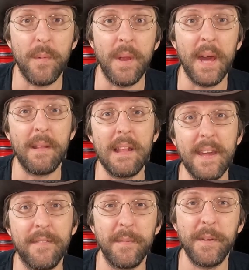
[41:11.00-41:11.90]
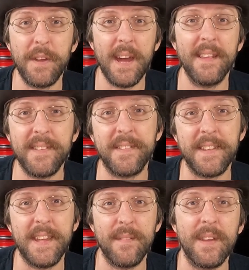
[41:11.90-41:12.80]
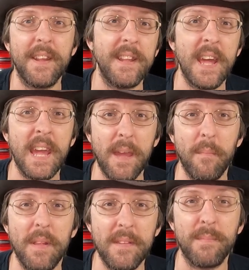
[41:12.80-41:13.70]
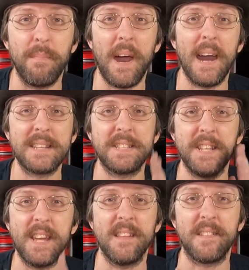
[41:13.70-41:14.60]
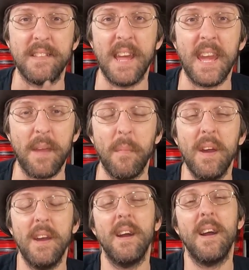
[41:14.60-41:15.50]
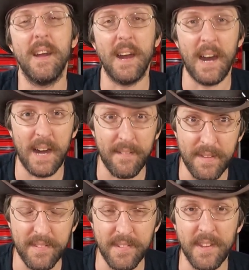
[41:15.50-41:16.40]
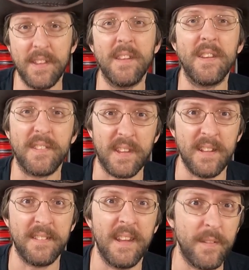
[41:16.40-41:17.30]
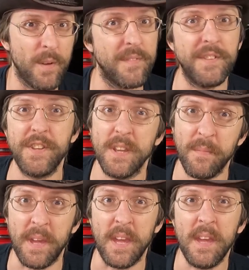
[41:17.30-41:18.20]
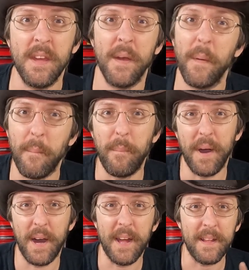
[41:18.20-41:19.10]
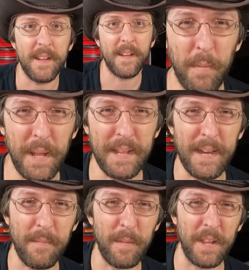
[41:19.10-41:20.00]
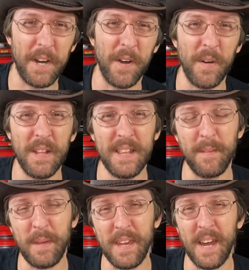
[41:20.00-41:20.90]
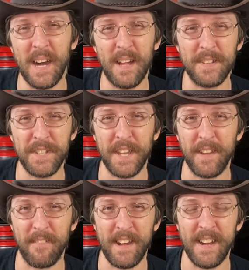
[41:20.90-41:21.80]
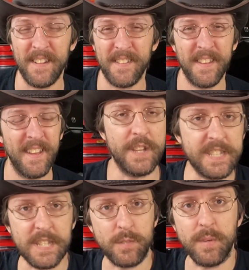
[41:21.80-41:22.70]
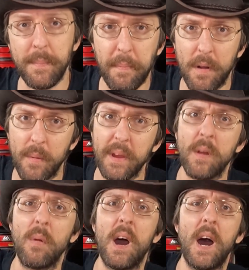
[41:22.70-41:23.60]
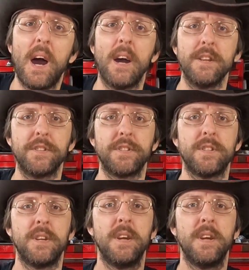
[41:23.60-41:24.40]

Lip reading: What I'd like from you guys is to give it a name. This box needs a name. Obviously, there's a contender of Jimmy, but put it down below. I'll check around. So this is Rip Roaring Garage.